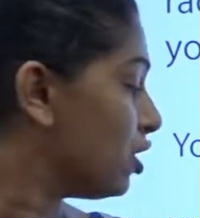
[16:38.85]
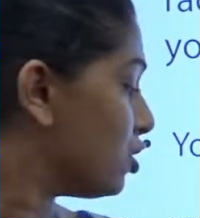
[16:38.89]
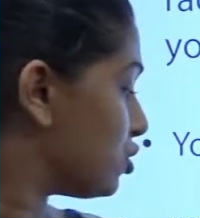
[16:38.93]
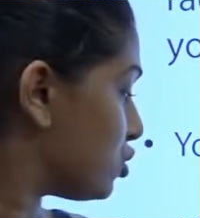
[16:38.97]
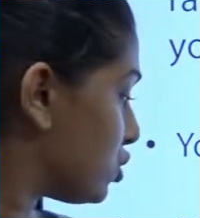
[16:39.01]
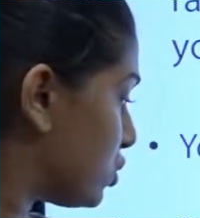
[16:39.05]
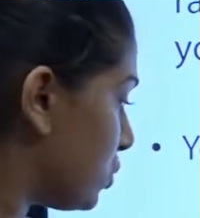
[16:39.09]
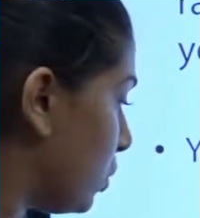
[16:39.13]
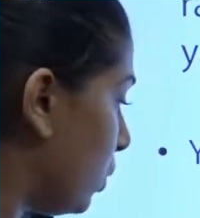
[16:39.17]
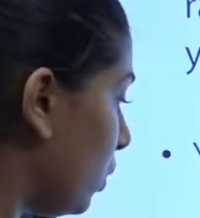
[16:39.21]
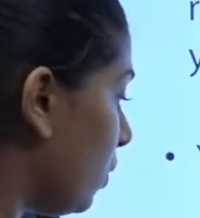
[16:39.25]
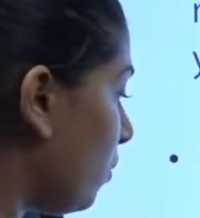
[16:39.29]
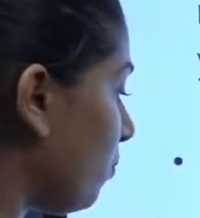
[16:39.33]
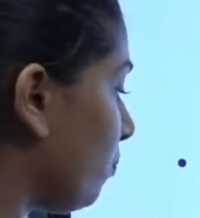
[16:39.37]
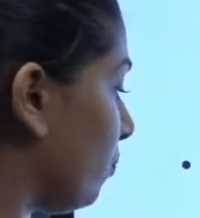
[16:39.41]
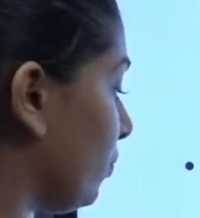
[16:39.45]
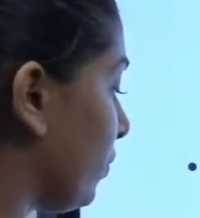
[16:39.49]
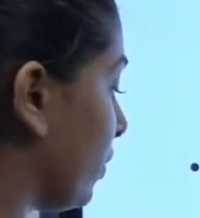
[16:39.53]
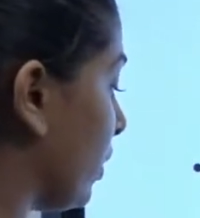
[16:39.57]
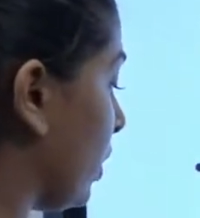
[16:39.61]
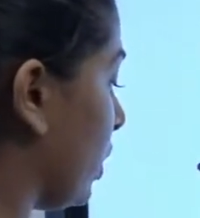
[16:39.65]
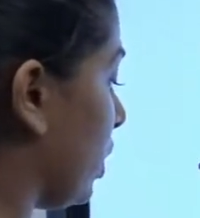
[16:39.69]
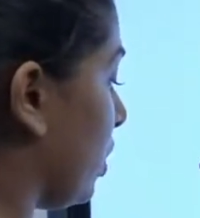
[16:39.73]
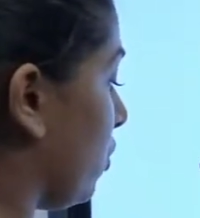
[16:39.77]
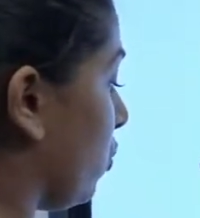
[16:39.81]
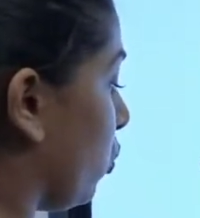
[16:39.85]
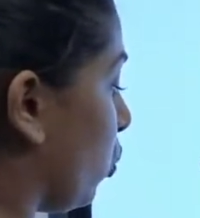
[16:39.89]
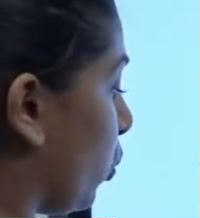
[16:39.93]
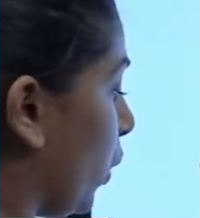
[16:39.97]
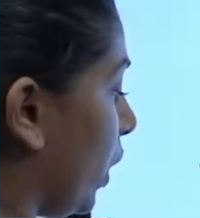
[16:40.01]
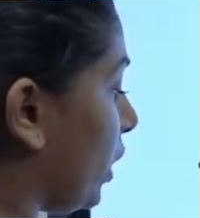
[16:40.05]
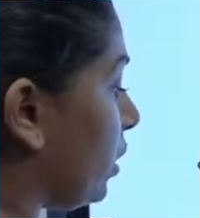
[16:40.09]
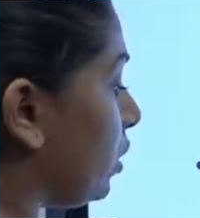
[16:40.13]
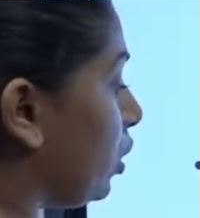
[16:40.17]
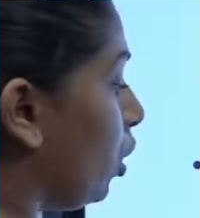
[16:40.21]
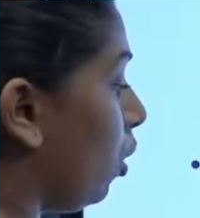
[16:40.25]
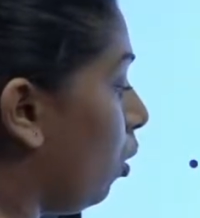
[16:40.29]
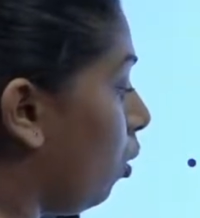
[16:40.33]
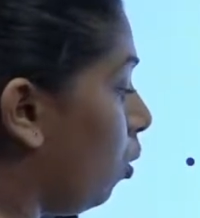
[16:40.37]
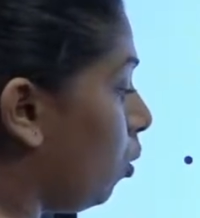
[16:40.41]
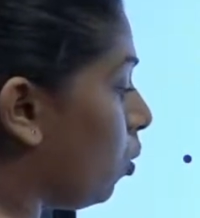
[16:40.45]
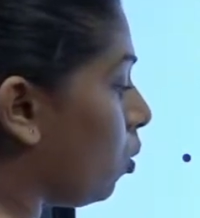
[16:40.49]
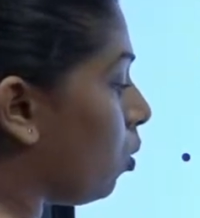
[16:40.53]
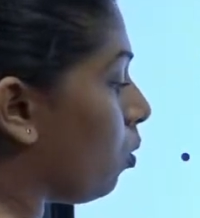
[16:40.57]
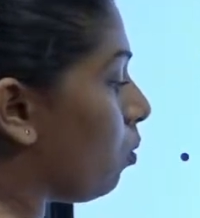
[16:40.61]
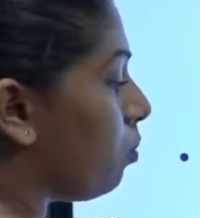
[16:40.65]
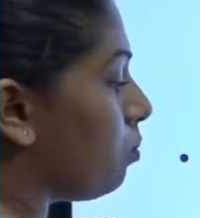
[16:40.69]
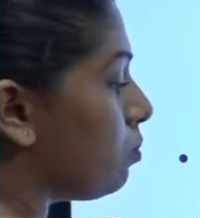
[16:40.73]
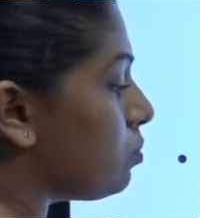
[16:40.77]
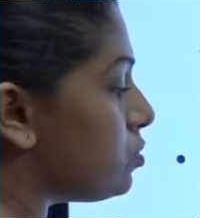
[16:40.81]
So with
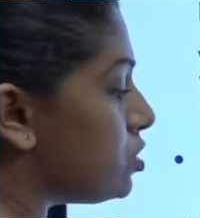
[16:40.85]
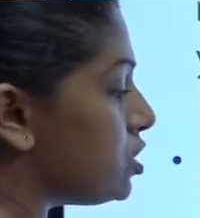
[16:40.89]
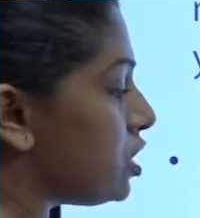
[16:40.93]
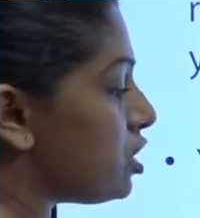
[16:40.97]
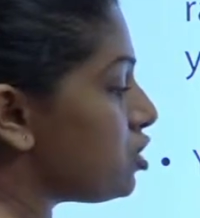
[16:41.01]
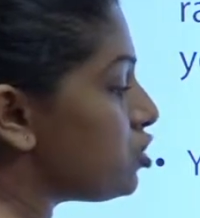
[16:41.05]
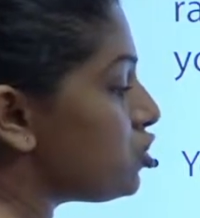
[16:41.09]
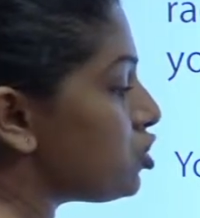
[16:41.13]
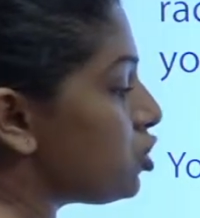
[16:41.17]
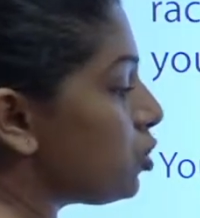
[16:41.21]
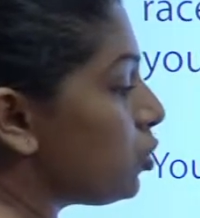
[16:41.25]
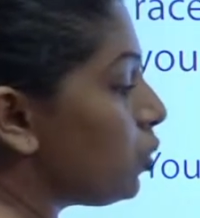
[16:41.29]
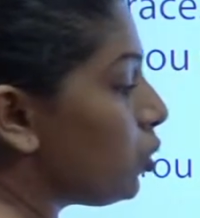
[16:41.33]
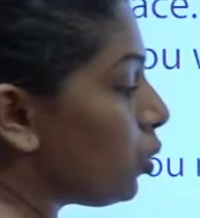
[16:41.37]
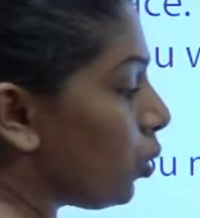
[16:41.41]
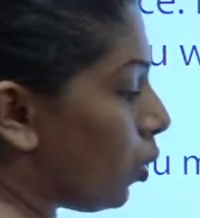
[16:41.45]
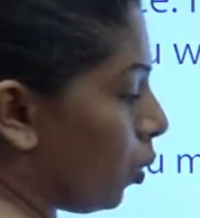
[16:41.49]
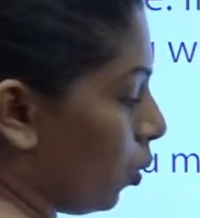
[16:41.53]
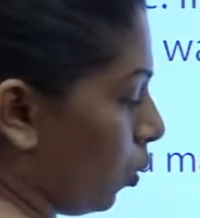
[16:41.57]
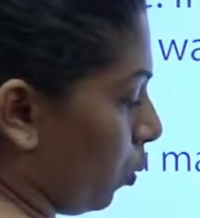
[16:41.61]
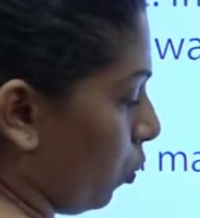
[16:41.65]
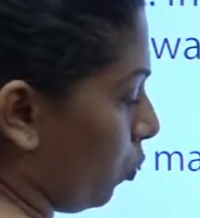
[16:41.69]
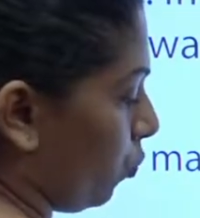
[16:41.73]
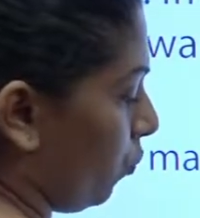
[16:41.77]
whom did you go?